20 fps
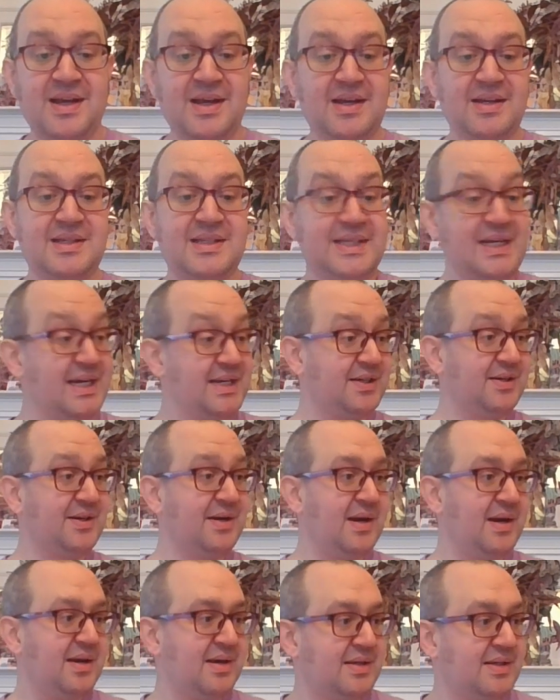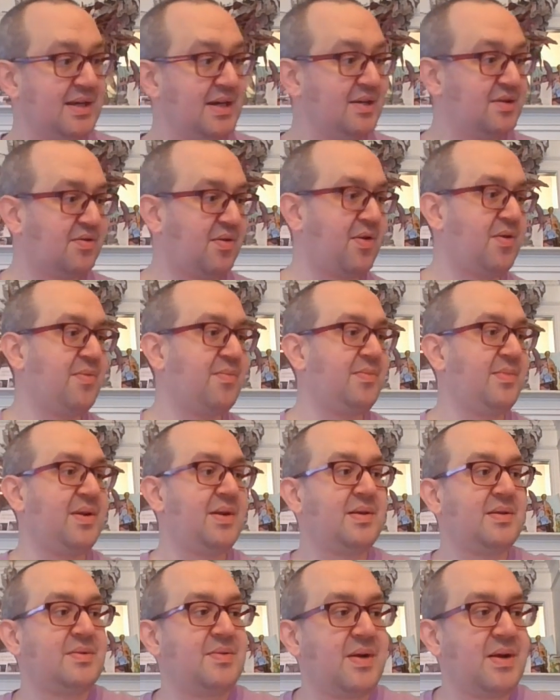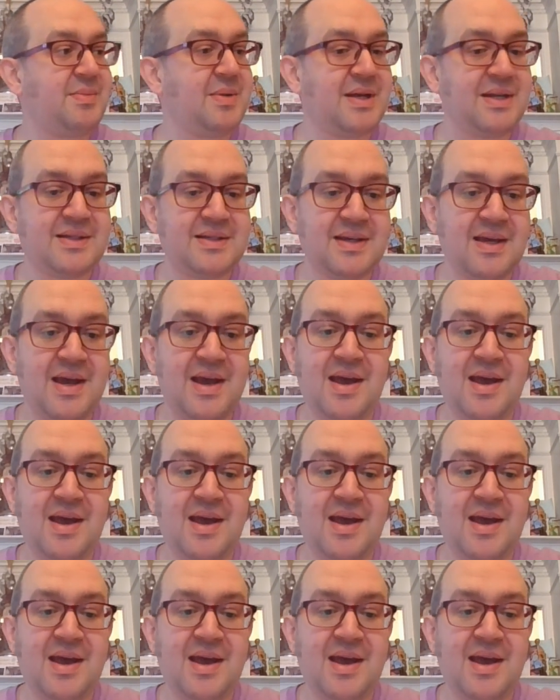Caesar, Seize Rome in 20 minutes.